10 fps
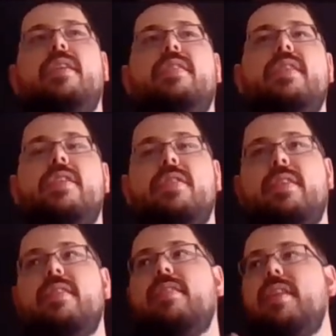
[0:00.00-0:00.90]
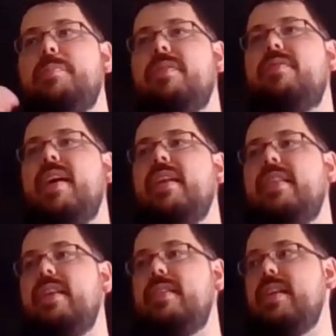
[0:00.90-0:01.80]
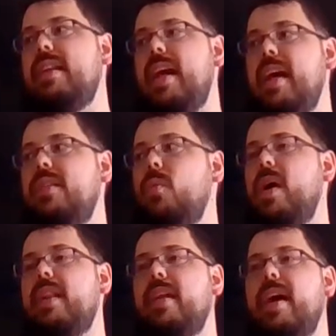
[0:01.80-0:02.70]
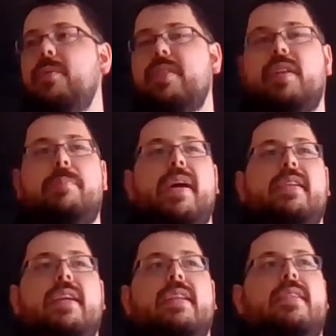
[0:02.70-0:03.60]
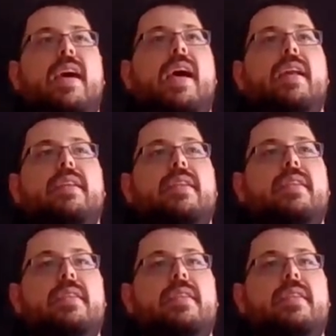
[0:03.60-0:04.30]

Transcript: See, I took this leap of faith and it didn't end the way that I was expecting it to end.